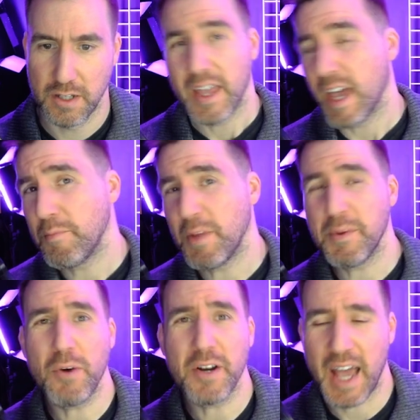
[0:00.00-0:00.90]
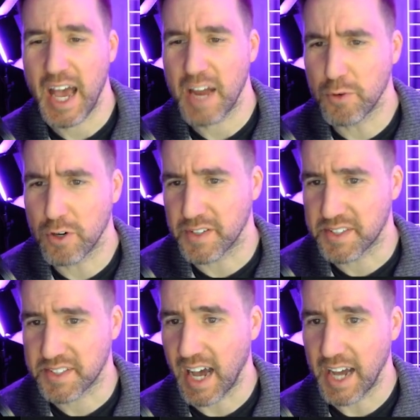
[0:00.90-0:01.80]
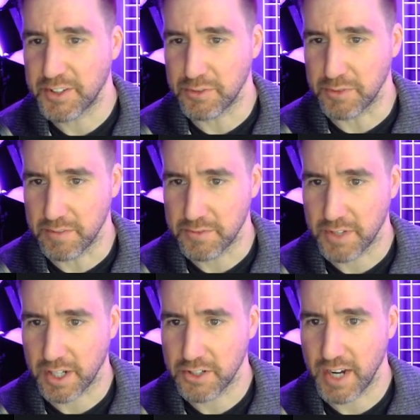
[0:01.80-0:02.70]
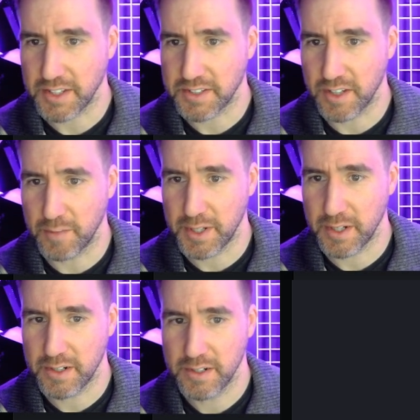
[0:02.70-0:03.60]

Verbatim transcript: And maybe I want to add more of a sky to it. So I can drag this up here